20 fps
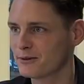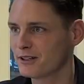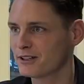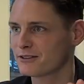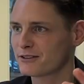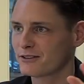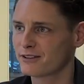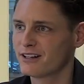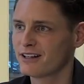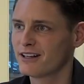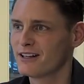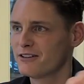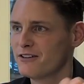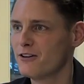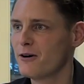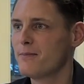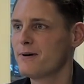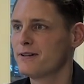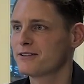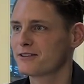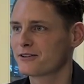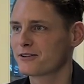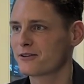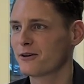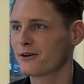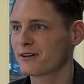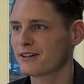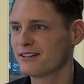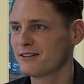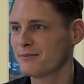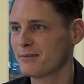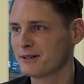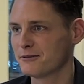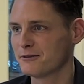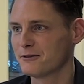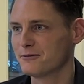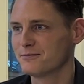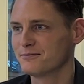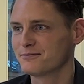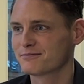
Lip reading: was no business talk in the bedroom.